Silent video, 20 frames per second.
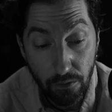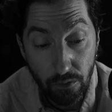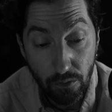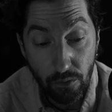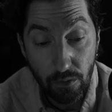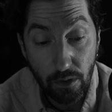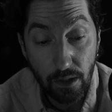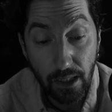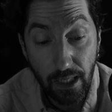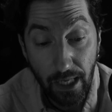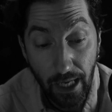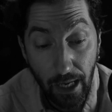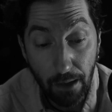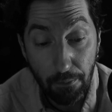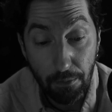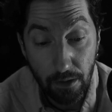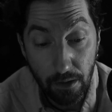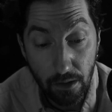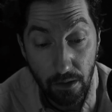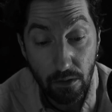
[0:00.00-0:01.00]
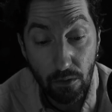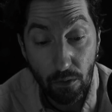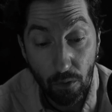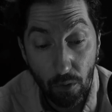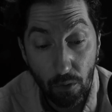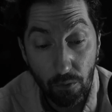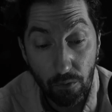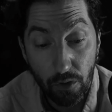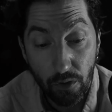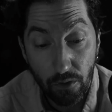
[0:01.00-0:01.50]
to the cabinet
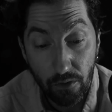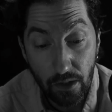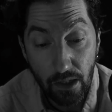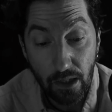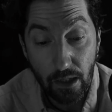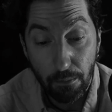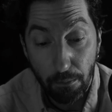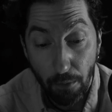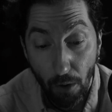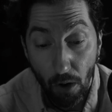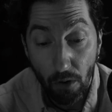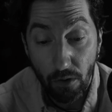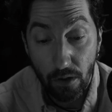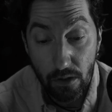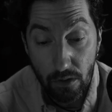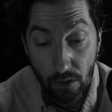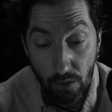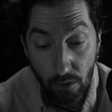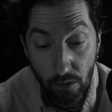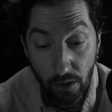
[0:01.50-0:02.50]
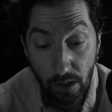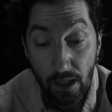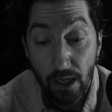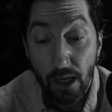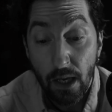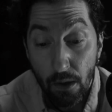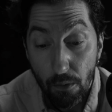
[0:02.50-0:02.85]
over the laboratory,